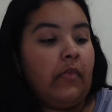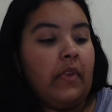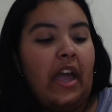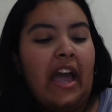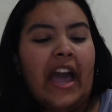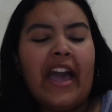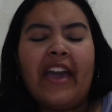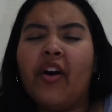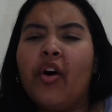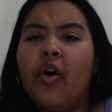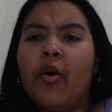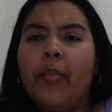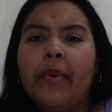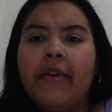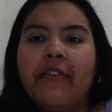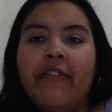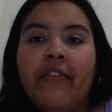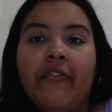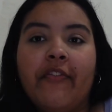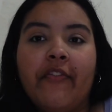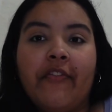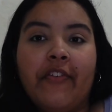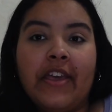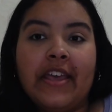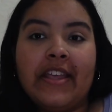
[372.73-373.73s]
I hope it
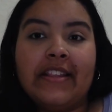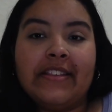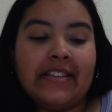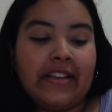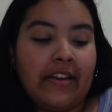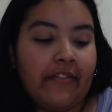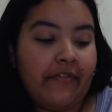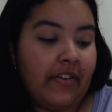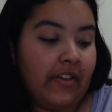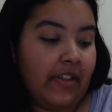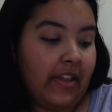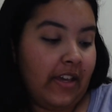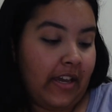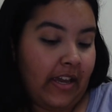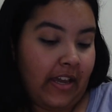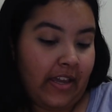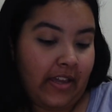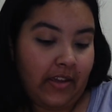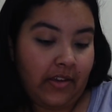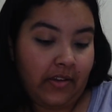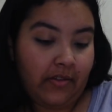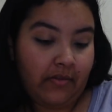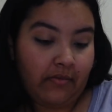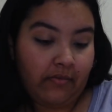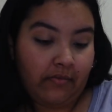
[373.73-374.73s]
fits. I feel like
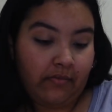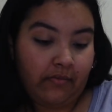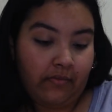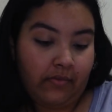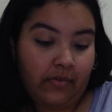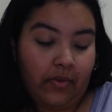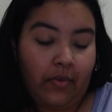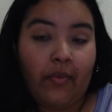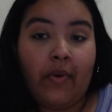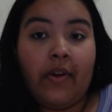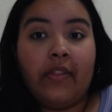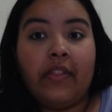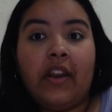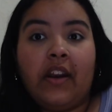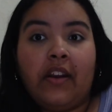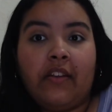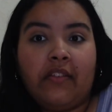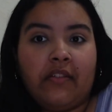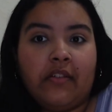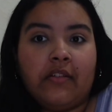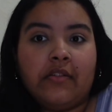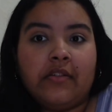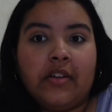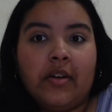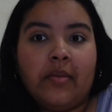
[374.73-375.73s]
the one that I
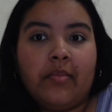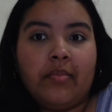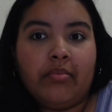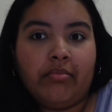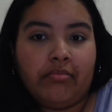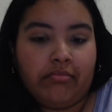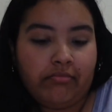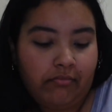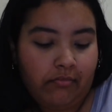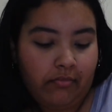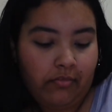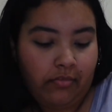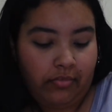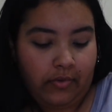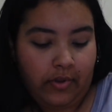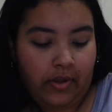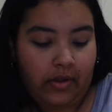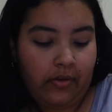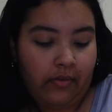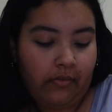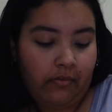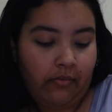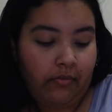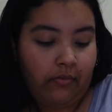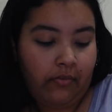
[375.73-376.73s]
searched up,
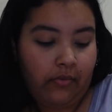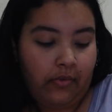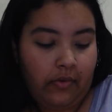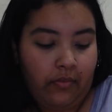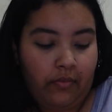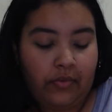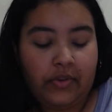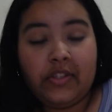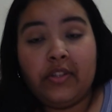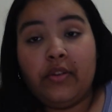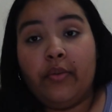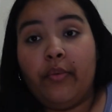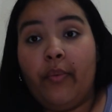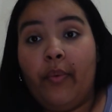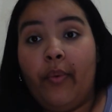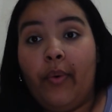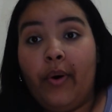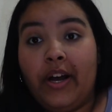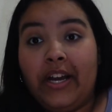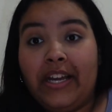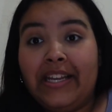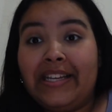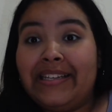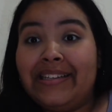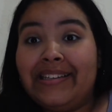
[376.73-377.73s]
it was the
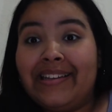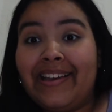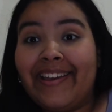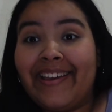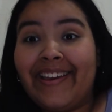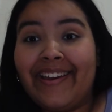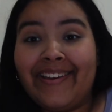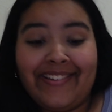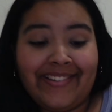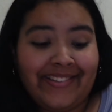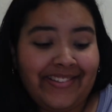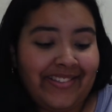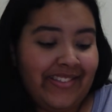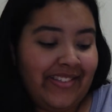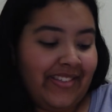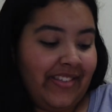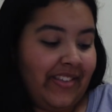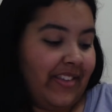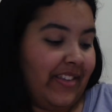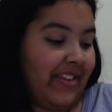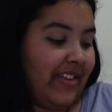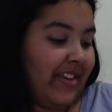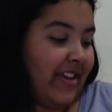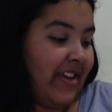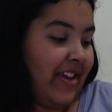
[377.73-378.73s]
one, I guess.
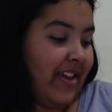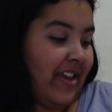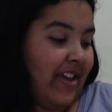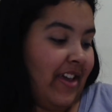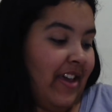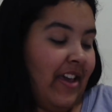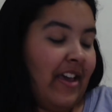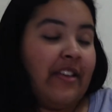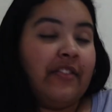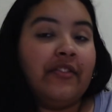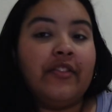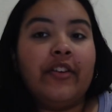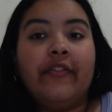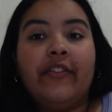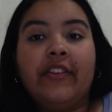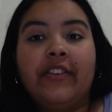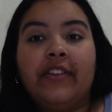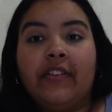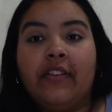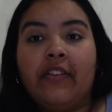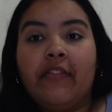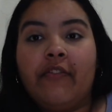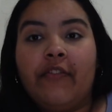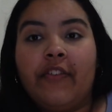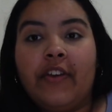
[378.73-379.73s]
So if it
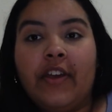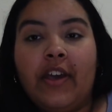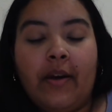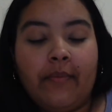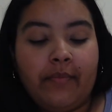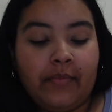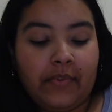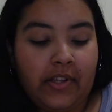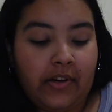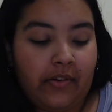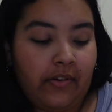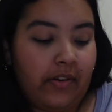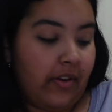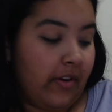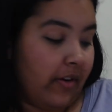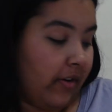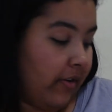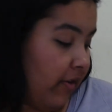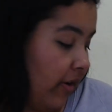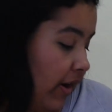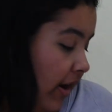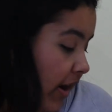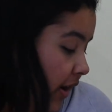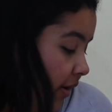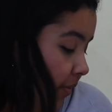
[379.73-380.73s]
doesn't fit, I'm literally gonna
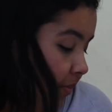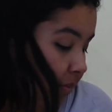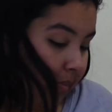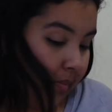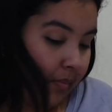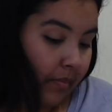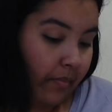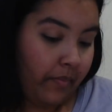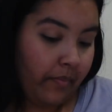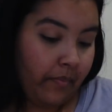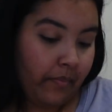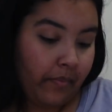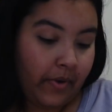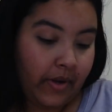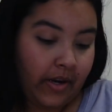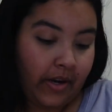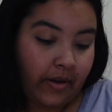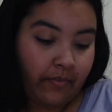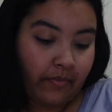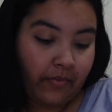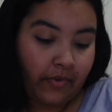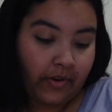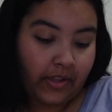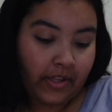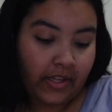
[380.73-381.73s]
cry. But
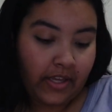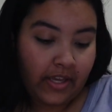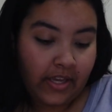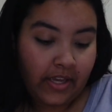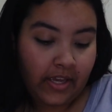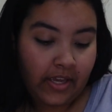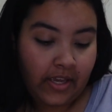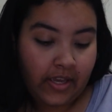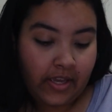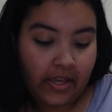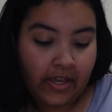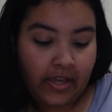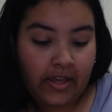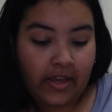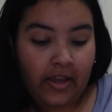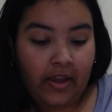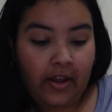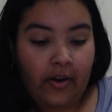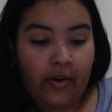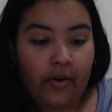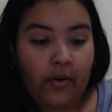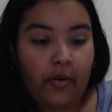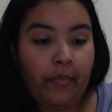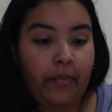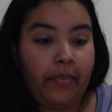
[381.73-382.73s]
I'm really
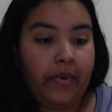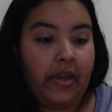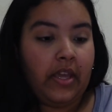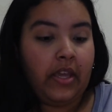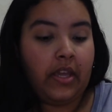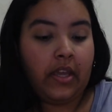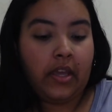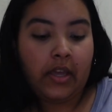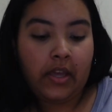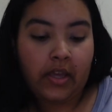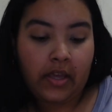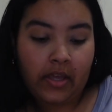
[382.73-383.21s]
hoping